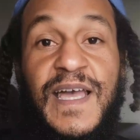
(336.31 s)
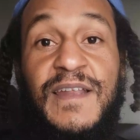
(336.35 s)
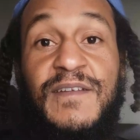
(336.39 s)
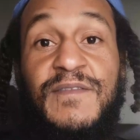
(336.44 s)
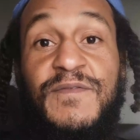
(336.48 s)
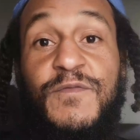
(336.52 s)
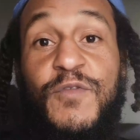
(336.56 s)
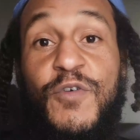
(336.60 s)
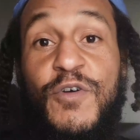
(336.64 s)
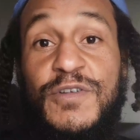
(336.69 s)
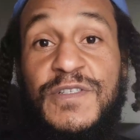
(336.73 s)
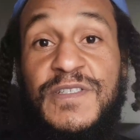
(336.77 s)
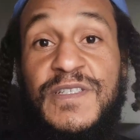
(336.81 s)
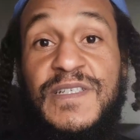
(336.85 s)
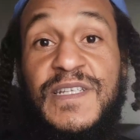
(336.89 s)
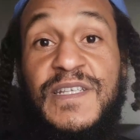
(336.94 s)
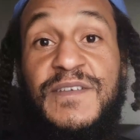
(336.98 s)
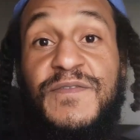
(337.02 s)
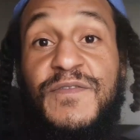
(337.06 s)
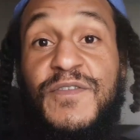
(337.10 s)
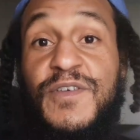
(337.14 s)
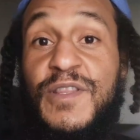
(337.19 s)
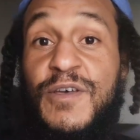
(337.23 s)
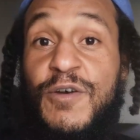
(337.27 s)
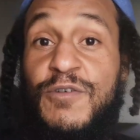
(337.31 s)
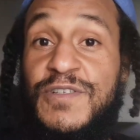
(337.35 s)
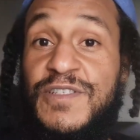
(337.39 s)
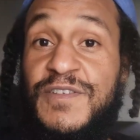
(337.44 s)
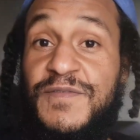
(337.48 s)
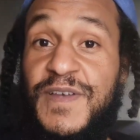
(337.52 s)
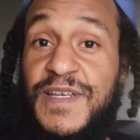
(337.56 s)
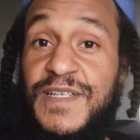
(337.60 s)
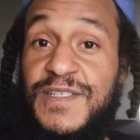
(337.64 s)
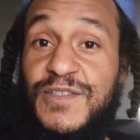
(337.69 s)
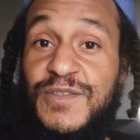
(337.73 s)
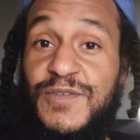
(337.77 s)
Unfortunately, for those
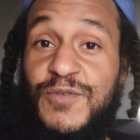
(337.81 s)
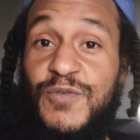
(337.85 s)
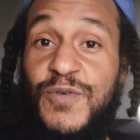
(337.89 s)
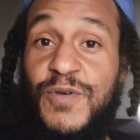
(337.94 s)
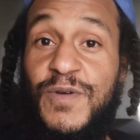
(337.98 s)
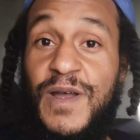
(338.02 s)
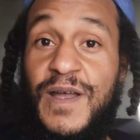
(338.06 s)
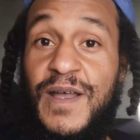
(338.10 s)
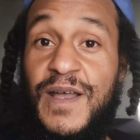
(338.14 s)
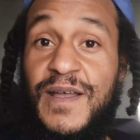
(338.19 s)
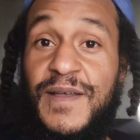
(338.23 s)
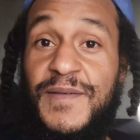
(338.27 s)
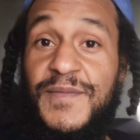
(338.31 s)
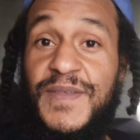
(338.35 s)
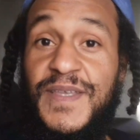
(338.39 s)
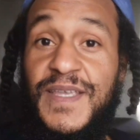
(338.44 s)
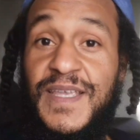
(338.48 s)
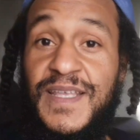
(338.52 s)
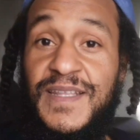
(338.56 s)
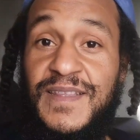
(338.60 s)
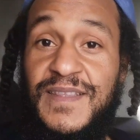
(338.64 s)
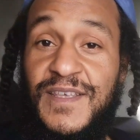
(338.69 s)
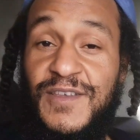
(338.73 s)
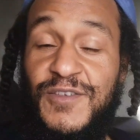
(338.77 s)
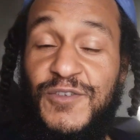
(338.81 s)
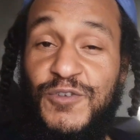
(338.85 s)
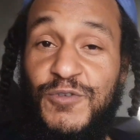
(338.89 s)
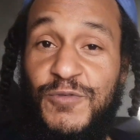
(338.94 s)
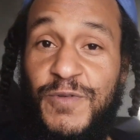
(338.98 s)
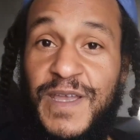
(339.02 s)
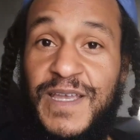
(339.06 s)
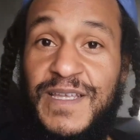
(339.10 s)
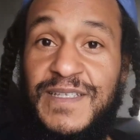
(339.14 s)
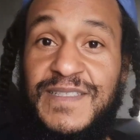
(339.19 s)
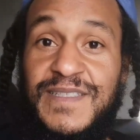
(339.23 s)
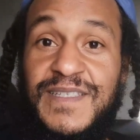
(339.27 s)
of us who are in the
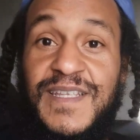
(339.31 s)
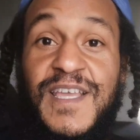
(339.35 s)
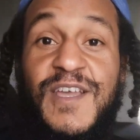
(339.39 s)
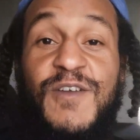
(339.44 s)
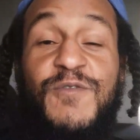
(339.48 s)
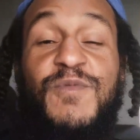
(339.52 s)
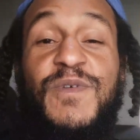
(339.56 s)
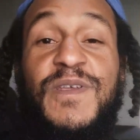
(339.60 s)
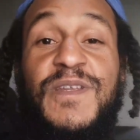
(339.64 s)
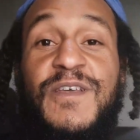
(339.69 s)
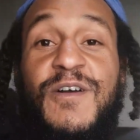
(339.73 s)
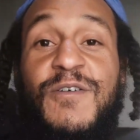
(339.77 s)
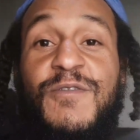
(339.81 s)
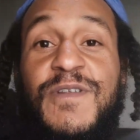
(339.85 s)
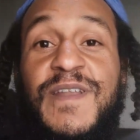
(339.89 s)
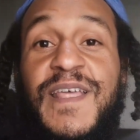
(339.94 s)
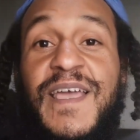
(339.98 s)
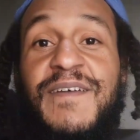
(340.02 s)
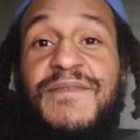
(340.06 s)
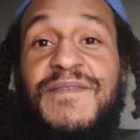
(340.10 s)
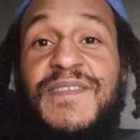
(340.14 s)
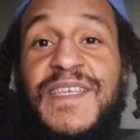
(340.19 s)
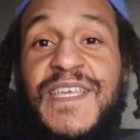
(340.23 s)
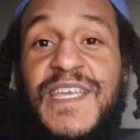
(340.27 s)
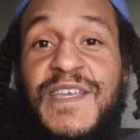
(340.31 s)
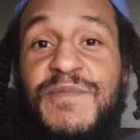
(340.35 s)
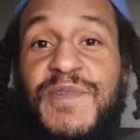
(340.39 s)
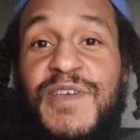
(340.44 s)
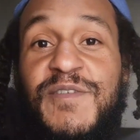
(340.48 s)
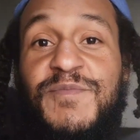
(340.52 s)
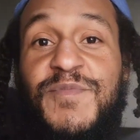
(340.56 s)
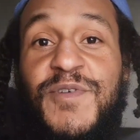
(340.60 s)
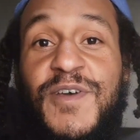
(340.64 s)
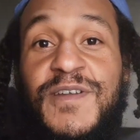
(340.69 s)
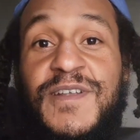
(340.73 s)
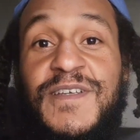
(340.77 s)
US, we don't have the
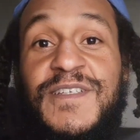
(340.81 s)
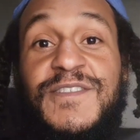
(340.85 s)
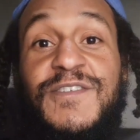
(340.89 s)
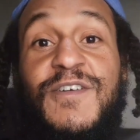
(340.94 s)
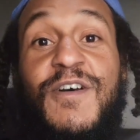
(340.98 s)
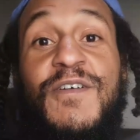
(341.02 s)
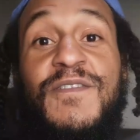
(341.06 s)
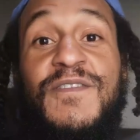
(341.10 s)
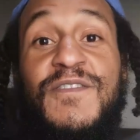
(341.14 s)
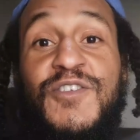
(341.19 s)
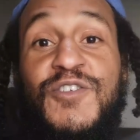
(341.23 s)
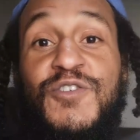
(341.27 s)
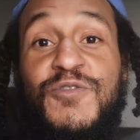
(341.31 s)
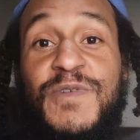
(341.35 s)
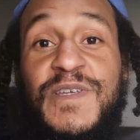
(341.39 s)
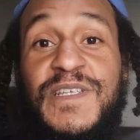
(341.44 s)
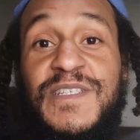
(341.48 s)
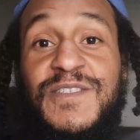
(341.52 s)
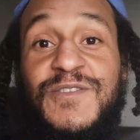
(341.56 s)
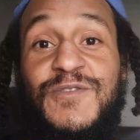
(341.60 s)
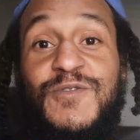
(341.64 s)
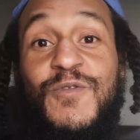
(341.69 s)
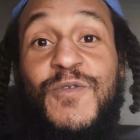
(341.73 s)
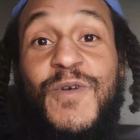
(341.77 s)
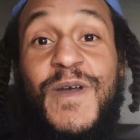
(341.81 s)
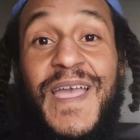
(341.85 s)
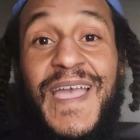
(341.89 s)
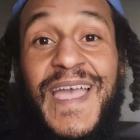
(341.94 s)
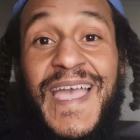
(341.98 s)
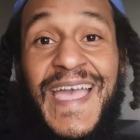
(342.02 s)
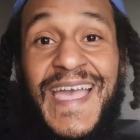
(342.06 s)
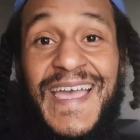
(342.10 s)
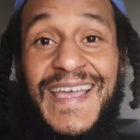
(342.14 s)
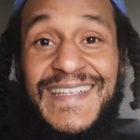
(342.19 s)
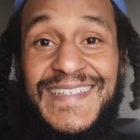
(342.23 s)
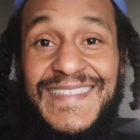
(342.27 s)
EMF products on the US store
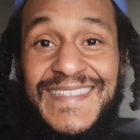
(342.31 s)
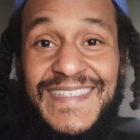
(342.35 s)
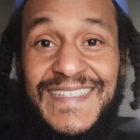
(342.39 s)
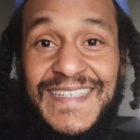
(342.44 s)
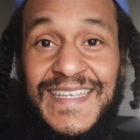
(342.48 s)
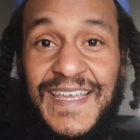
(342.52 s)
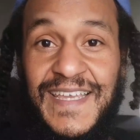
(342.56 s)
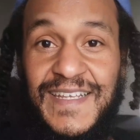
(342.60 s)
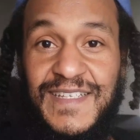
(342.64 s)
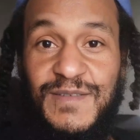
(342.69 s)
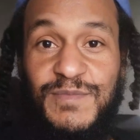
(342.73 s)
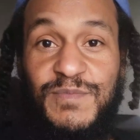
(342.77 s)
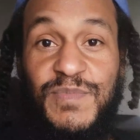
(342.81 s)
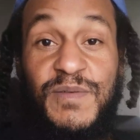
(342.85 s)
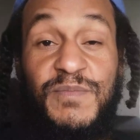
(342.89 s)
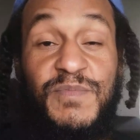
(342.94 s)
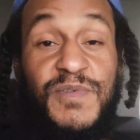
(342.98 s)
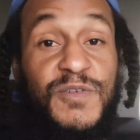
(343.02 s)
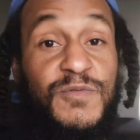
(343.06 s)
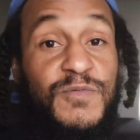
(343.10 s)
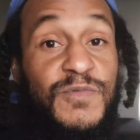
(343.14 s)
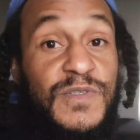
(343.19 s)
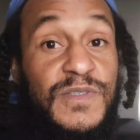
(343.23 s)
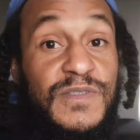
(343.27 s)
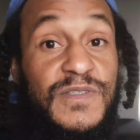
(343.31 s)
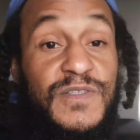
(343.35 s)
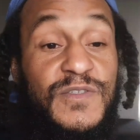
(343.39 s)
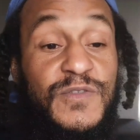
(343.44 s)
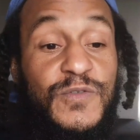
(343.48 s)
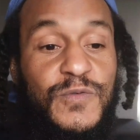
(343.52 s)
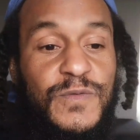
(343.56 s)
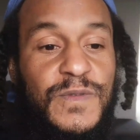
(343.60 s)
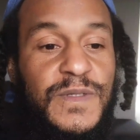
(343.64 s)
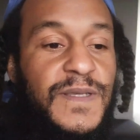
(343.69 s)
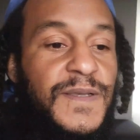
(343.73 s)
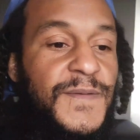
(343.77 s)
as yet, but we will
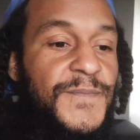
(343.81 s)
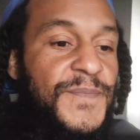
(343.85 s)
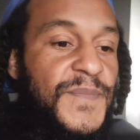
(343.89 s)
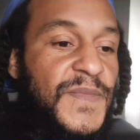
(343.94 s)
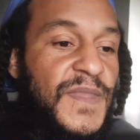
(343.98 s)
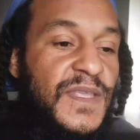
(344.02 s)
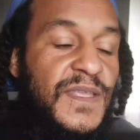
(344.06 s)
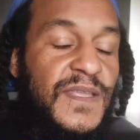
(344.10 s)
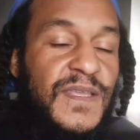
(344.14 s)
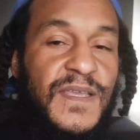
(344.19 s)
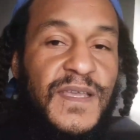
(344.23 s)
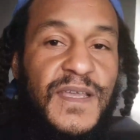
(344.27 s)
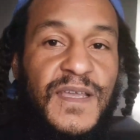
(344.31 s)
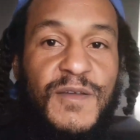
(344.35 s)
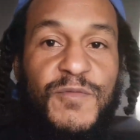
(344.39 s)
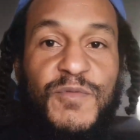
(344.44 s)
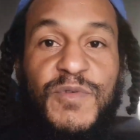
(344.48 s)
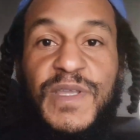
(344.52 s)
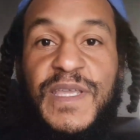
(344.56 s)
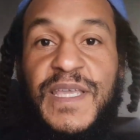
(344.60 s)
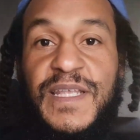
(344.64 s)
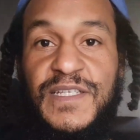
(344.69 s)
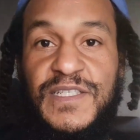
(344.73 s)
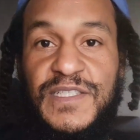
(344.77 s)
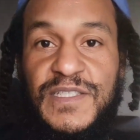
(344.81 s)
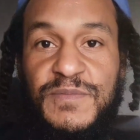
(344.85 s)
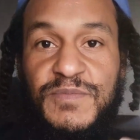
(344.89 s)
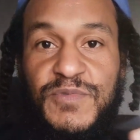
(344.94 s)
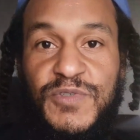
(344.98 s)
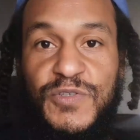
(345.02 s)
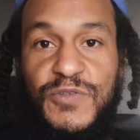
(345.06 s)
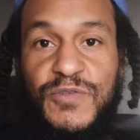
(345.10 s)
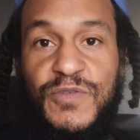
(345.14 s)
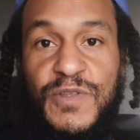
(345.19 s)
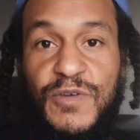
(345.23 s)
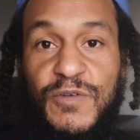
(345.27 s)
soon. We can
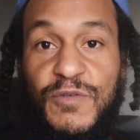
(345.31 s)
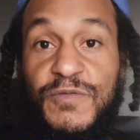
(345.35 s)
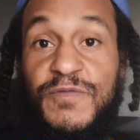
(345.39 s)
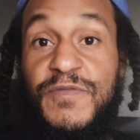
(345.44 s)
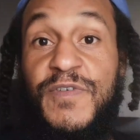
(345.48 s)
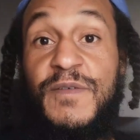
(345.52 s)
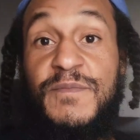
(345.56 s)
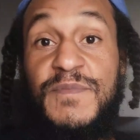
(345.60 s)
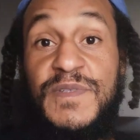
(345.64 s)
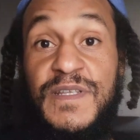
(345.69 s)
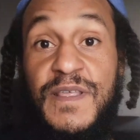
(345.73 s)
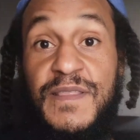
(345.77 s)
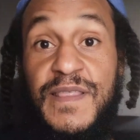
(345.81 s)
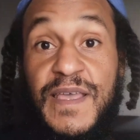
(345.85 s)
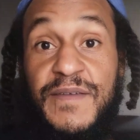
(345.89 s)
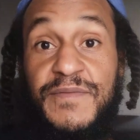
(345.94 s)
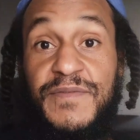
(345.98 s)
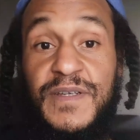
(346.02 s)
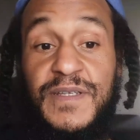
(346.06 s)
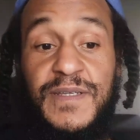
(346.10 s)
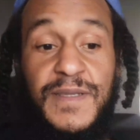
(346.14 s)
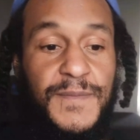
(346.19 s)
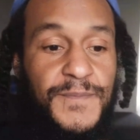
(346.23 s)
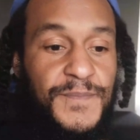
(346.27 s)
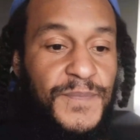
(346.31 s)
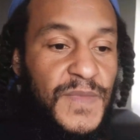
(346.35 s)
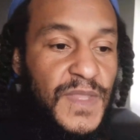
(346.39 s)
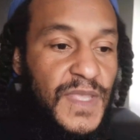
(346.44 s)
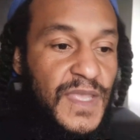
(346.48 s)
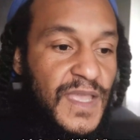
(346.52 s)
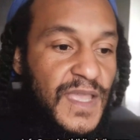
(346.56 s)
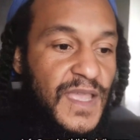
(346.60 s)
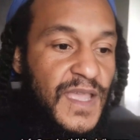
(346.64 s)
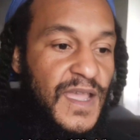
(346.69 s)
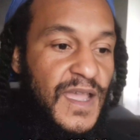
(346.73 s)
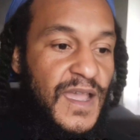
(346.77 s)
ship to you though from South Africa.
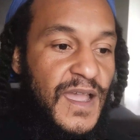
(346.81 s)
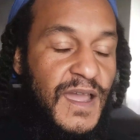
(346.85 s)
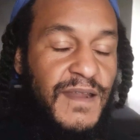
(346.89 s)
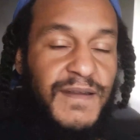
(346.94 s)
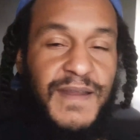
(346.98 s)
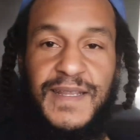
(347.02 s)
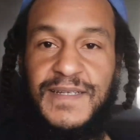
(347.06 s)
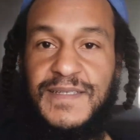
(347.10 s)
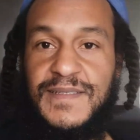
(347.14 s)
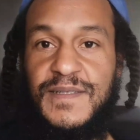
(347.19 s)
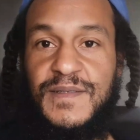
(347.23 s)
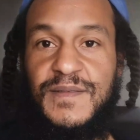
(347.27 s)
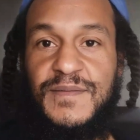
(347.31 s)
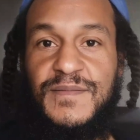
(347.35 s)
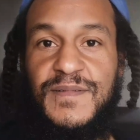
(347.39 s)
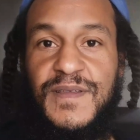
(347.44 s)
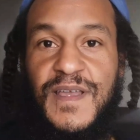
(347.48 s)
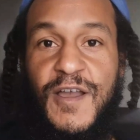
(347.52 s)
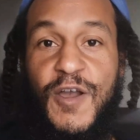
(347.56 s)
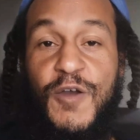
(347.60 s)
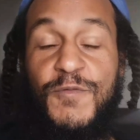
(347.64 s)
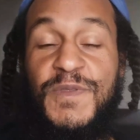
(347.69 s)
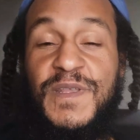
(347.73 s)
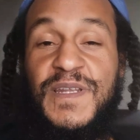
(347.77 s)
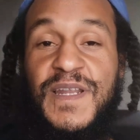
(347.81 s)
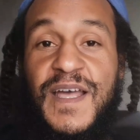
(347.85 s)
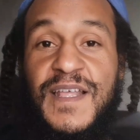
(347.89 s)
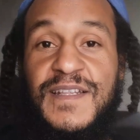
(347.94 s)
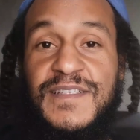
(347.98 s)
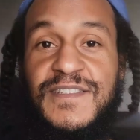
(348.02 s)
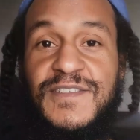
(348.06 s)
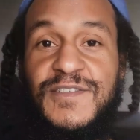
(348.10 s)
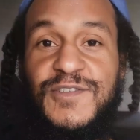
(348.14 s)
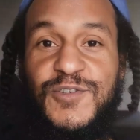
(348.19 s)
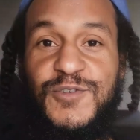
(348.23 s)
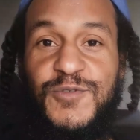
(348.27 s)
All right, I hope that
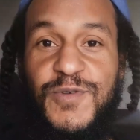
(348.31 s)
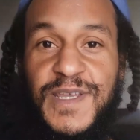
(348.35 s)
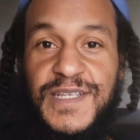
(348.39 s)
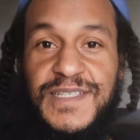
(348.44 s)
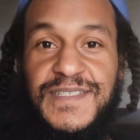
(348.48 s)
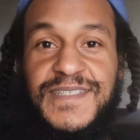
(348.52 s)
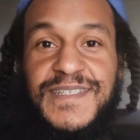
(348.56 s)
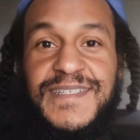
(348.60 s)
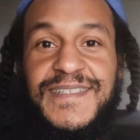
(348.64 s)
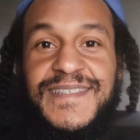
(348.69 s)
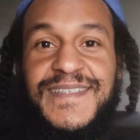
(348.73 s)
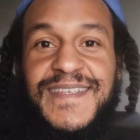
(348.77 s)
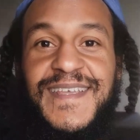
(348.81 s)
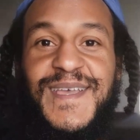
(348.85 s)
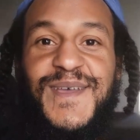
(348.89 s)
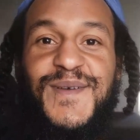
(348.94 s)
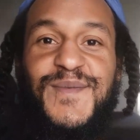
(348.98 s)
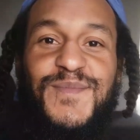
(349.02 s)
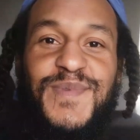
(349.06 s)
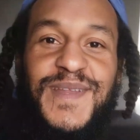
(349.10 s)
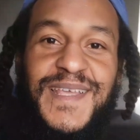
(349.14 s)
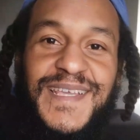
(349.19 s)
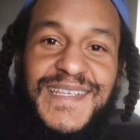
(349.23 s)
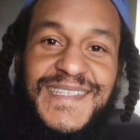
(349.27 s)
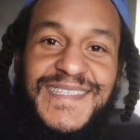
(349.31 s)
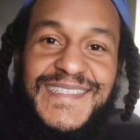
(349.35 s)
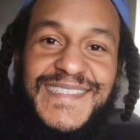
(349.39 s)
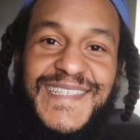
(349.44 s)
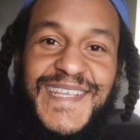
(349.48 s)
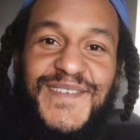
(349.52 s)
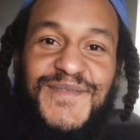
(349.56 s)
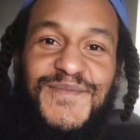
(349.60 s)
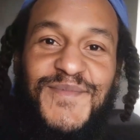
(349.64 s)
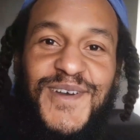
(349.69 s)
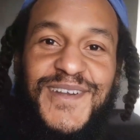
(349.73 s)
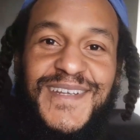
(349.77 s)
answers your questions. Blessings,
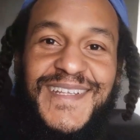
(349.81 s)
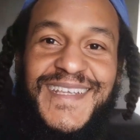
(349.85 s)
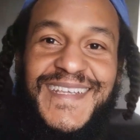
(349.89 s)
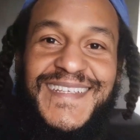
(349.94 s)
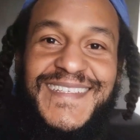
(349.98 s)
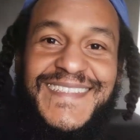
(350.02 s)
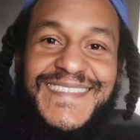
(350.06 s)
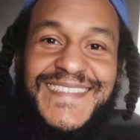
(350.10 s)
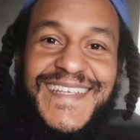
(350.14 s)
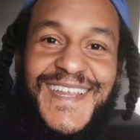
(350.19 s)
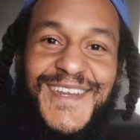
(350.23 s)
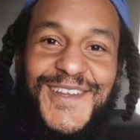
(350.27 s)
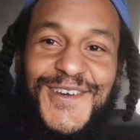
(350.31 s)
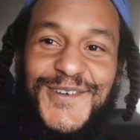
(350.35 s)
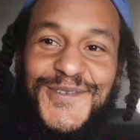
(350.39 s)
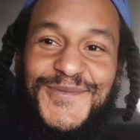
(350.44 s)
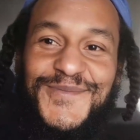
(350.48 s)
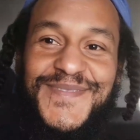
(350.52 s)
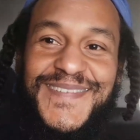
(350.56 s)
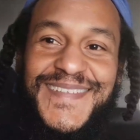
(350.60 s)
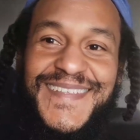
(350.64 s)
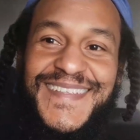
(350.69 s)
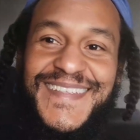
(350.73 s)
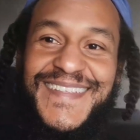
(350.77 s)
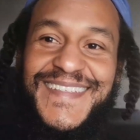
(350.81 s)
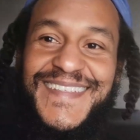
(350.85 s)
everybody. Shalom.